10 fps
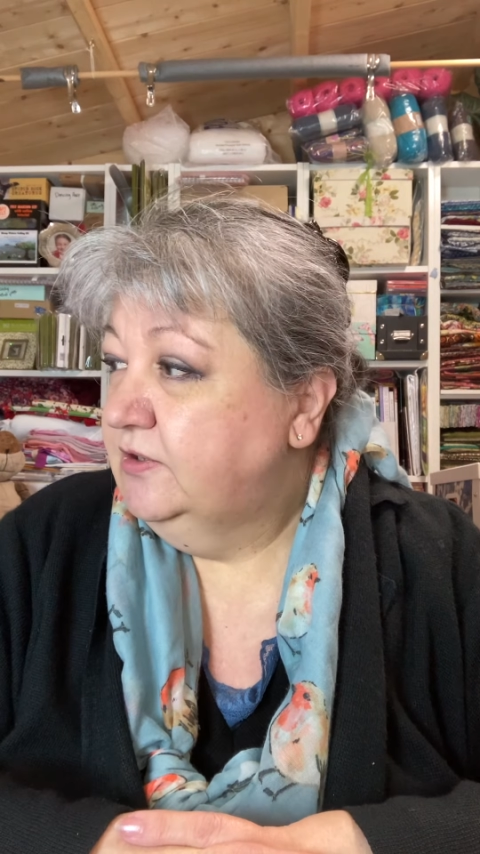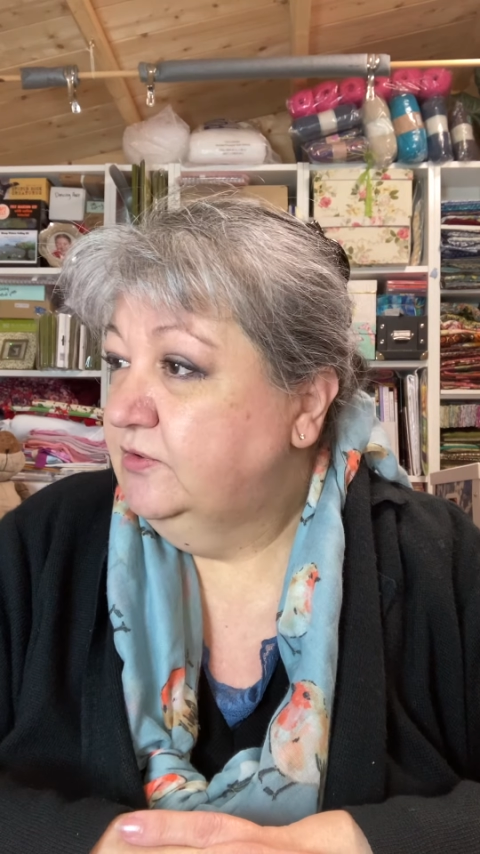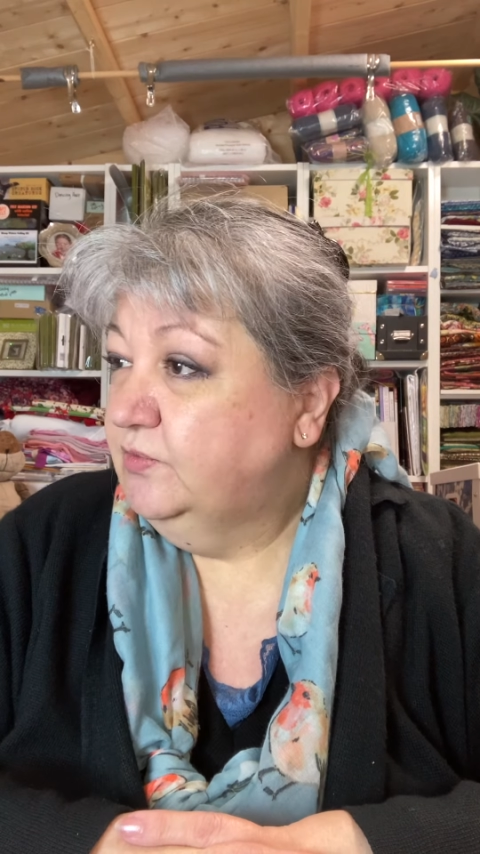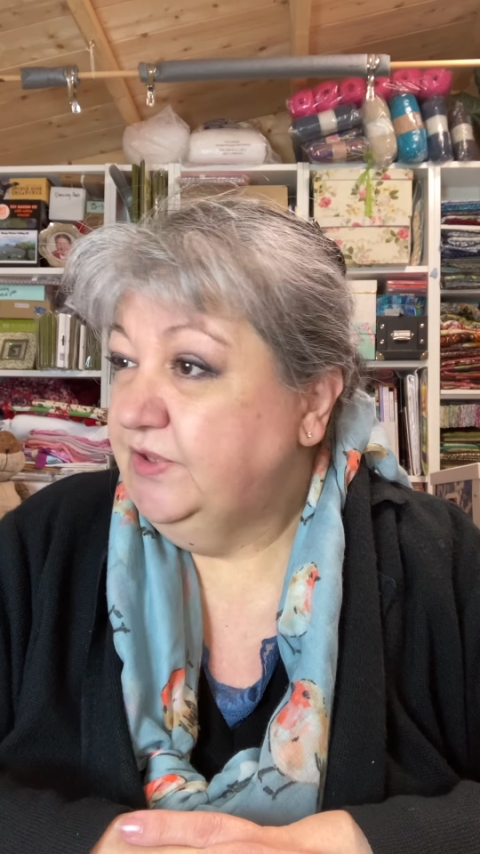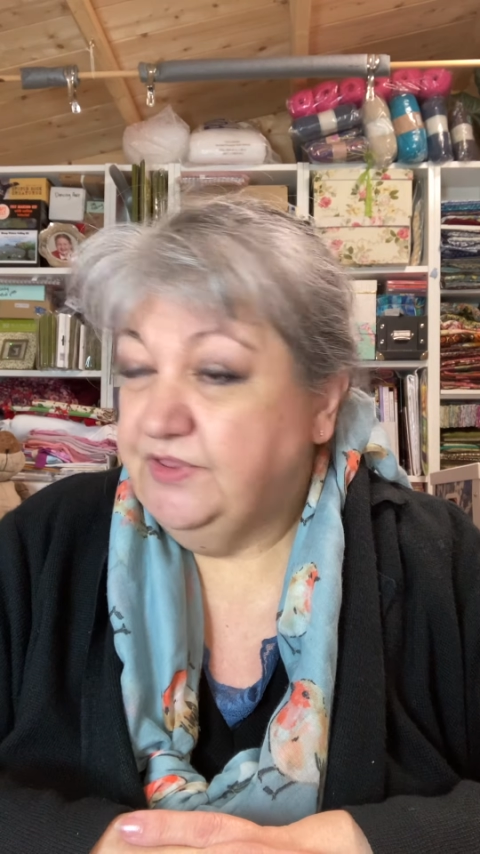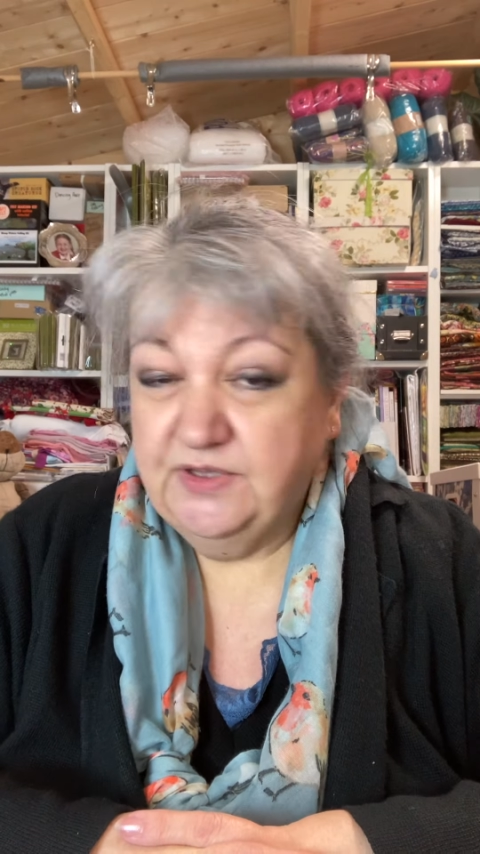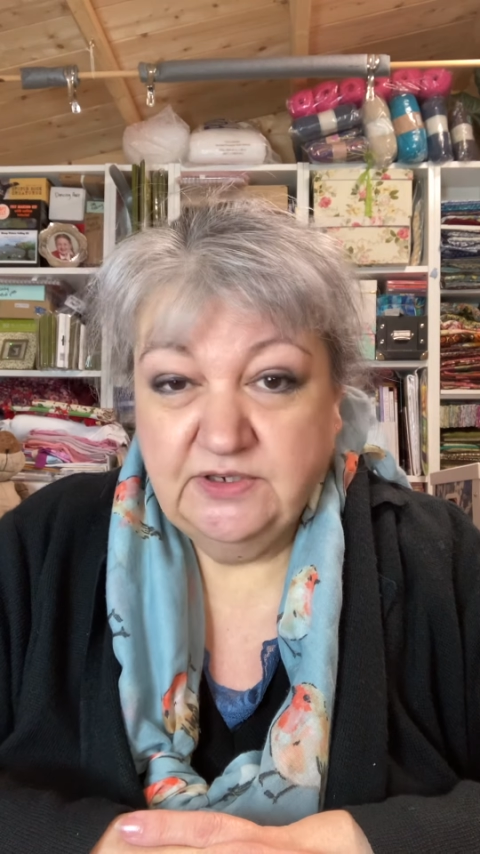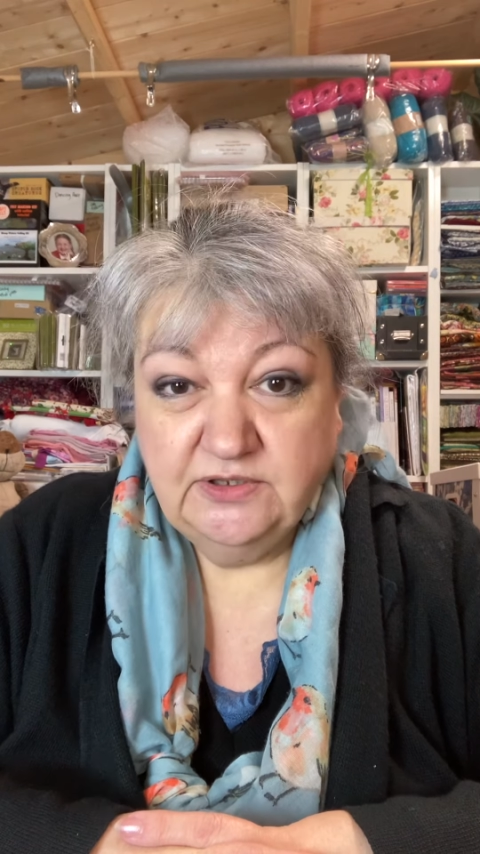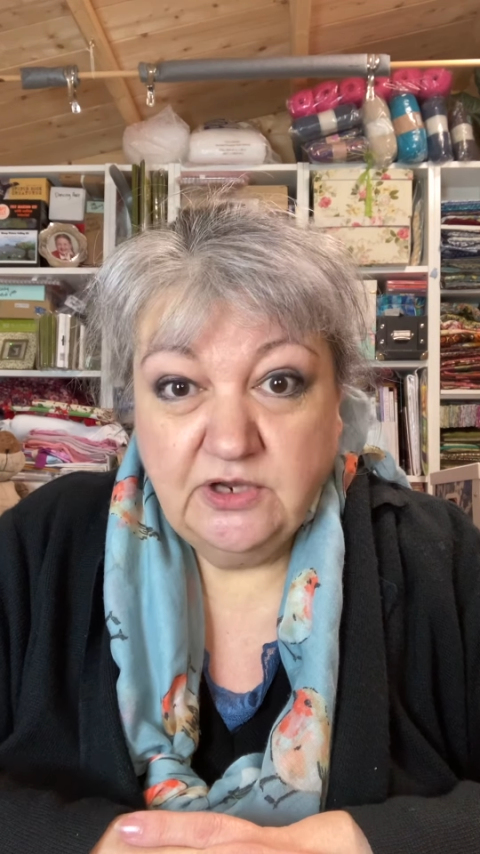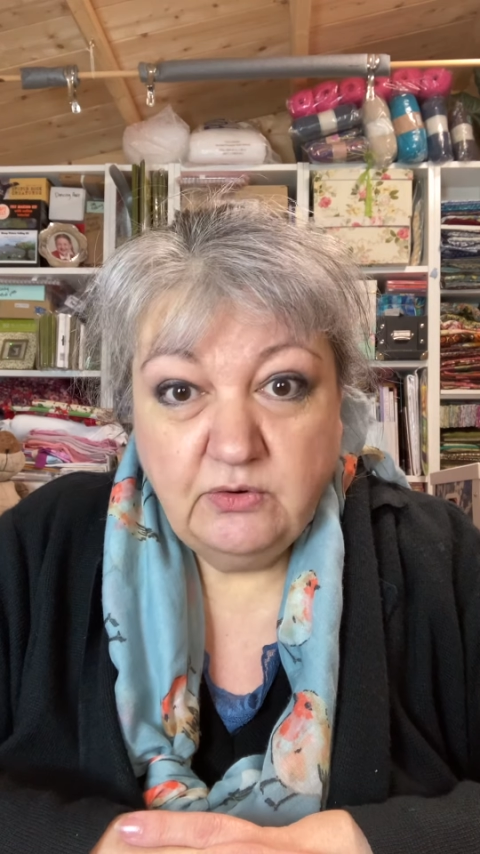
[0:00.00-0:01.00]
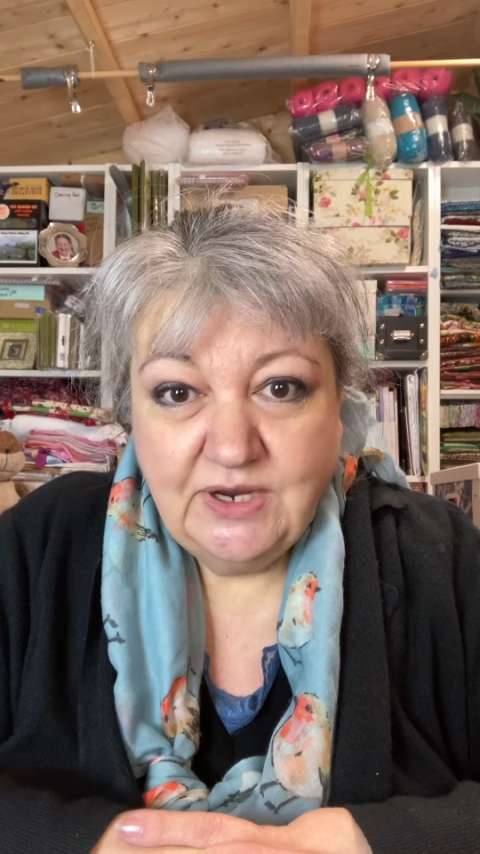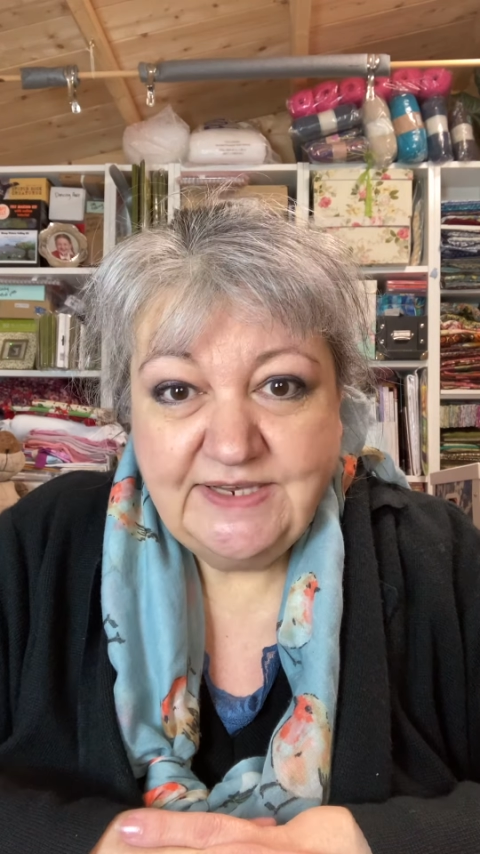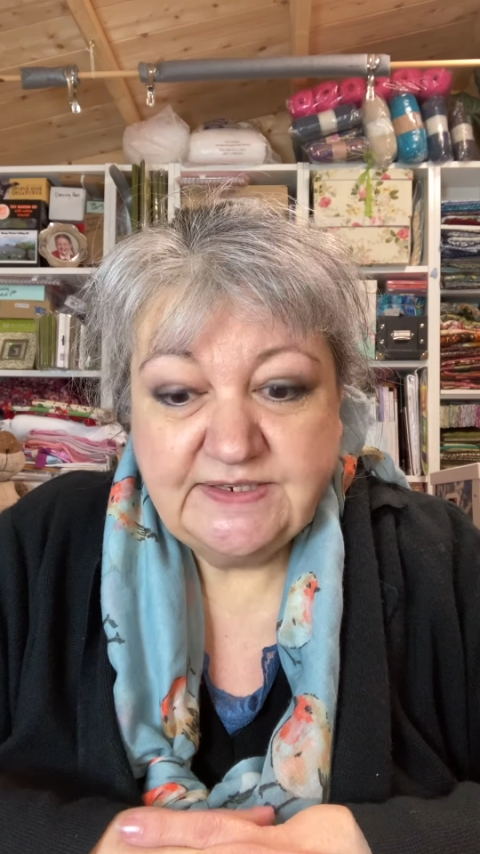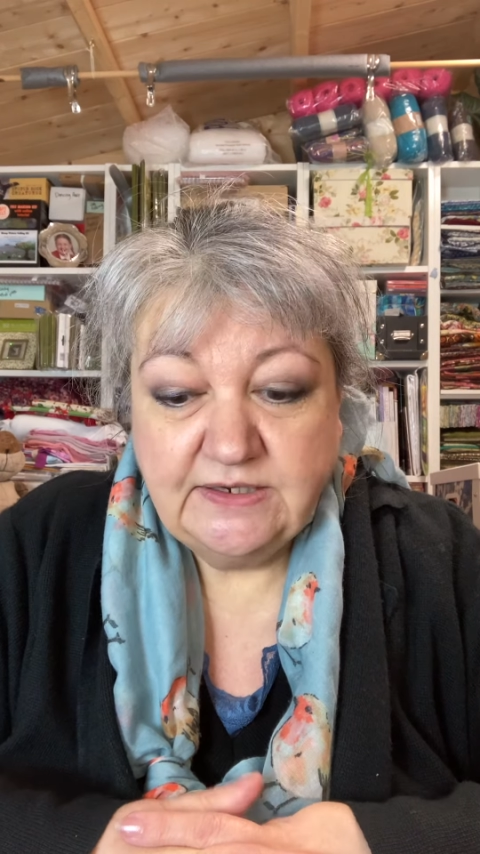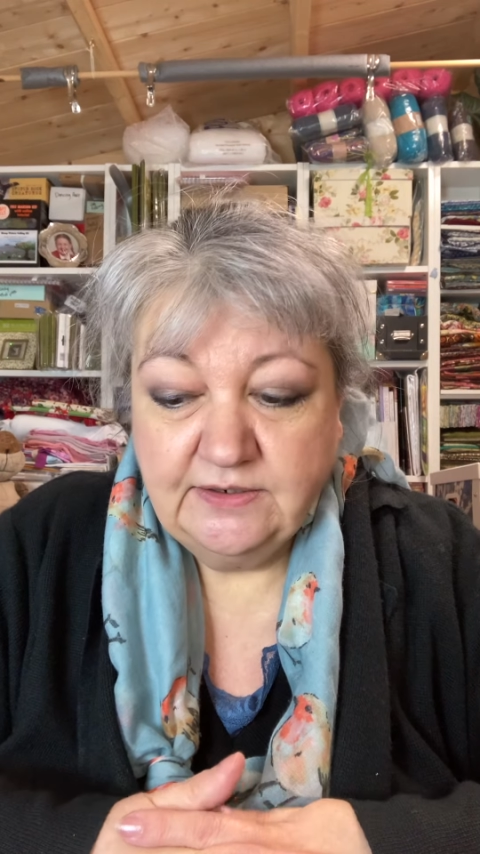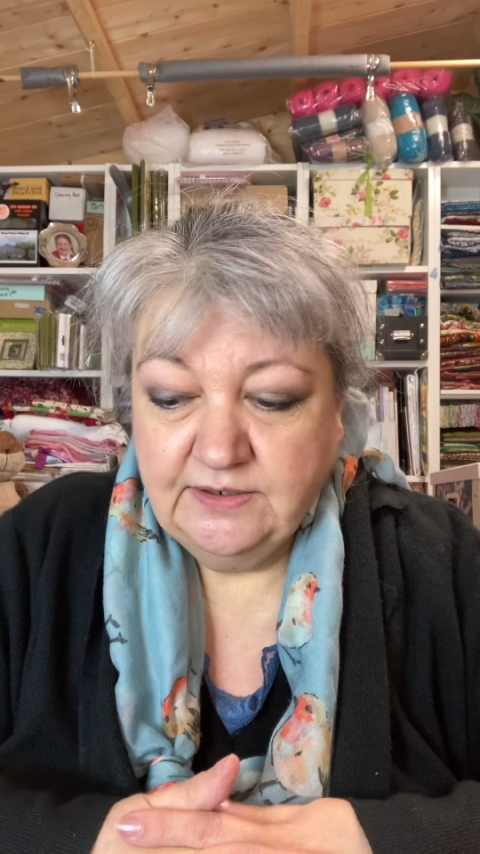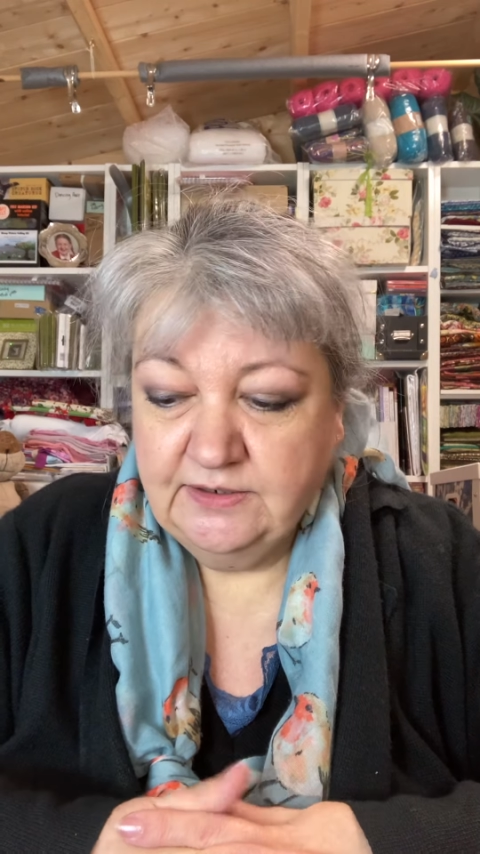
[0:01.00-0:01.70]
with no heating,